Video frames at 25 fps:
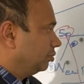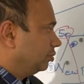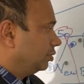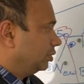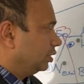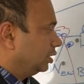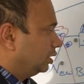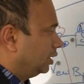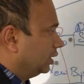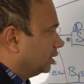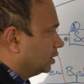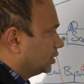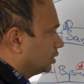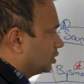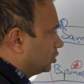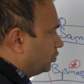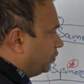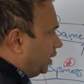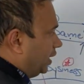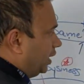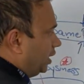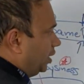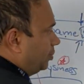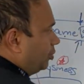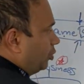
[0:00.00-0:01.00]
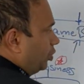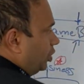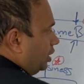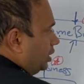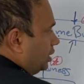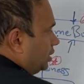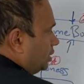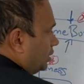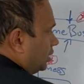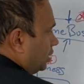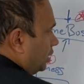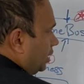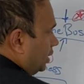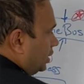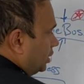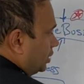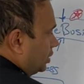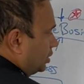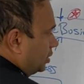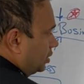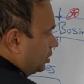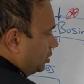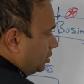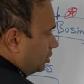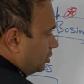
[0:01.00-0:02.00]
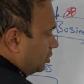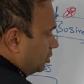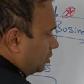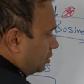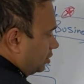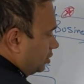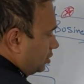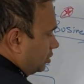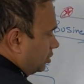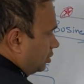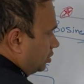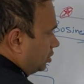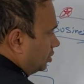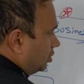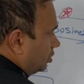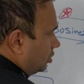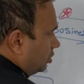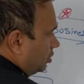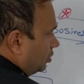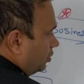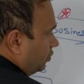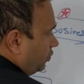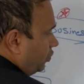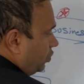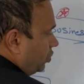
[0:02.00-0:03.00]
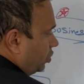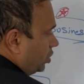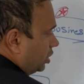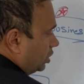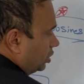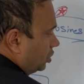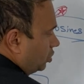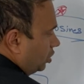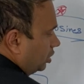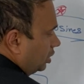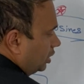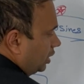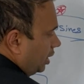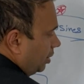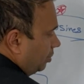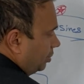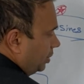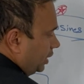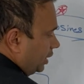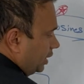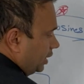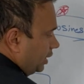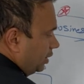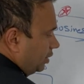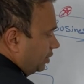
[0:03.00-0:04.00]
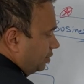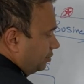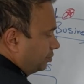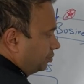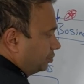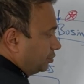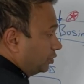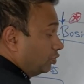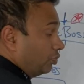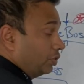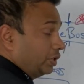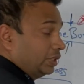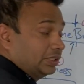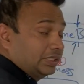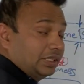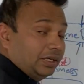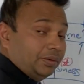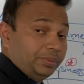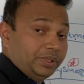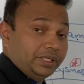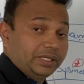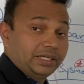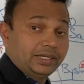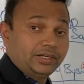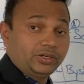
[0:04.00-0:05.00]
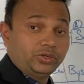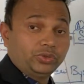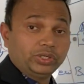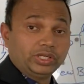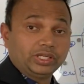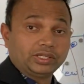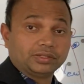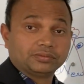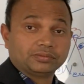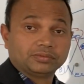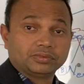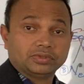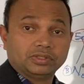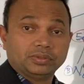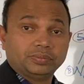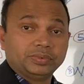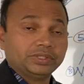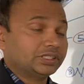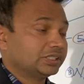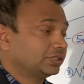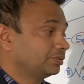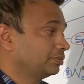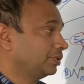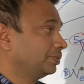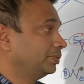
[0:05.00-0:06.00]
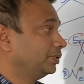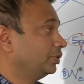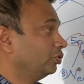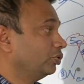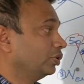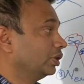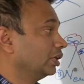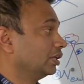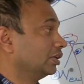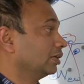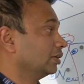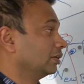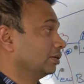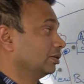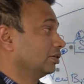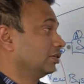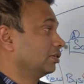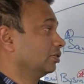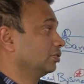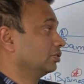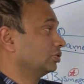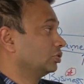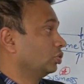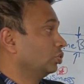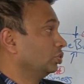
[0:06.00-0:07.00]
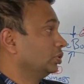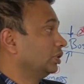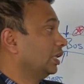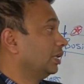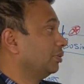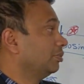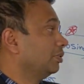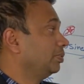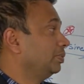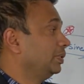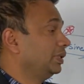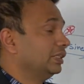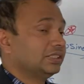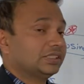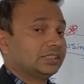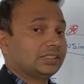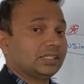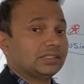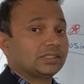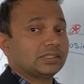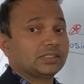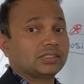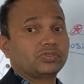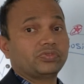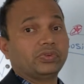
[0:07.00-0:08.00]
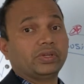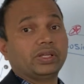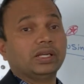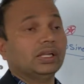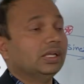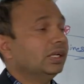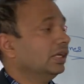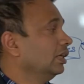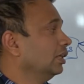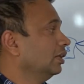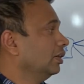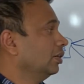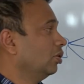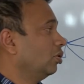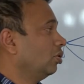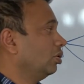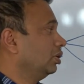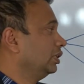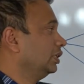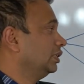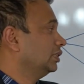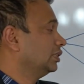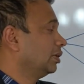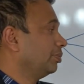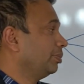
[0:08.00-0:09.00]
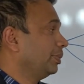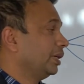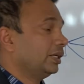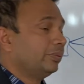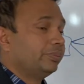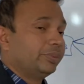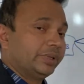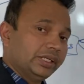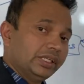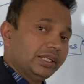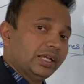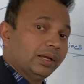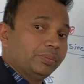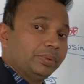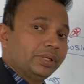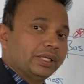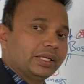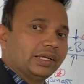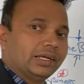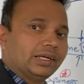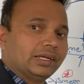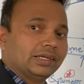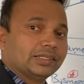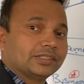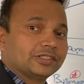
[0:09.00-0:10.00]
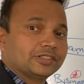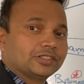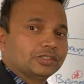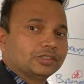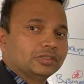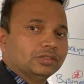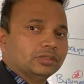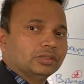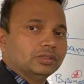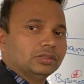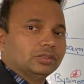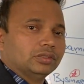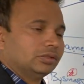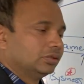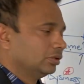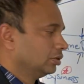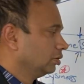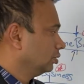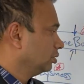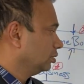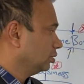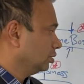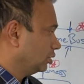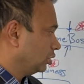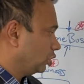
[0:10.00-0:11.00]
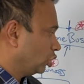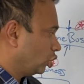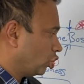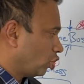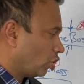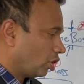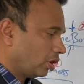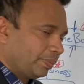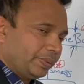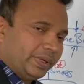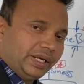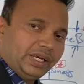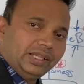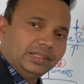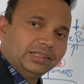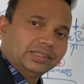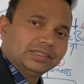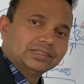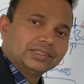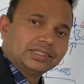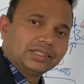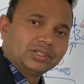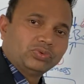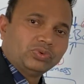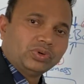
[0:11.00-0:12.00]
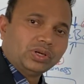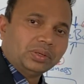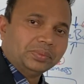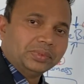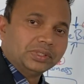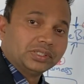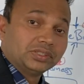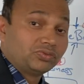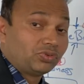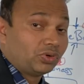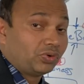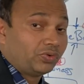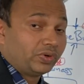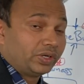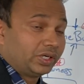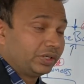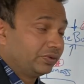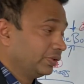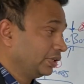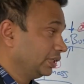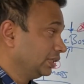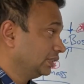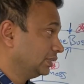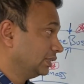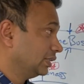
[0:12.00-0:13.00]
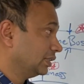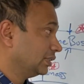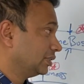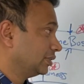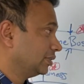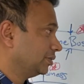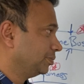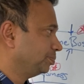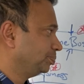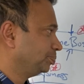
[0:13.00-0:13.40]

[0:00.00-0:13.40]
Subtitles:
This 20 points is focused on the applicant. What is the applicant doing? The business may be doing, so there may be instances where all these are met, but the applicant is not meeting these requirements for whatever reasons.